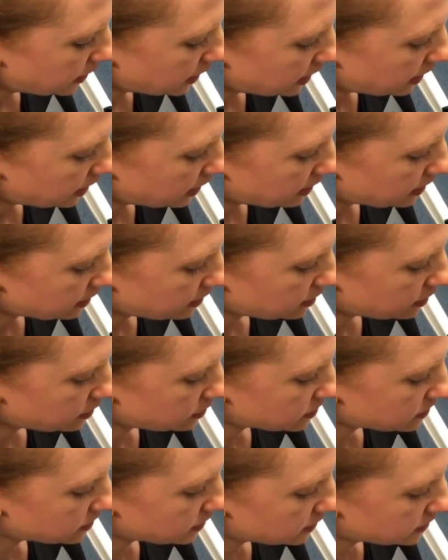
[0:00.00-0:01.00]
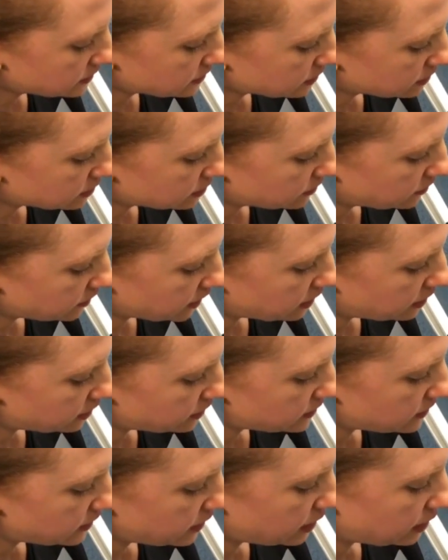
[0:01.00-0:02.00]
and get those nice little
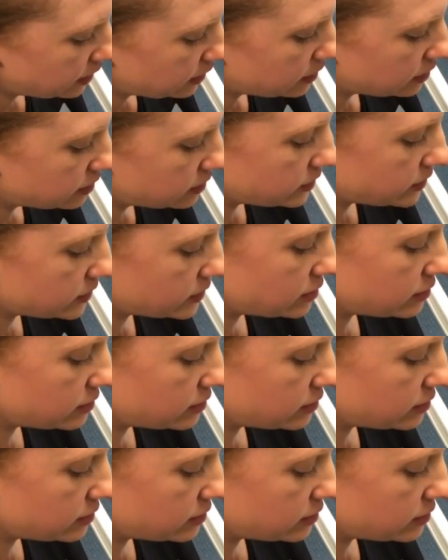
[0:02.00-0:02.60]
vellus hairs.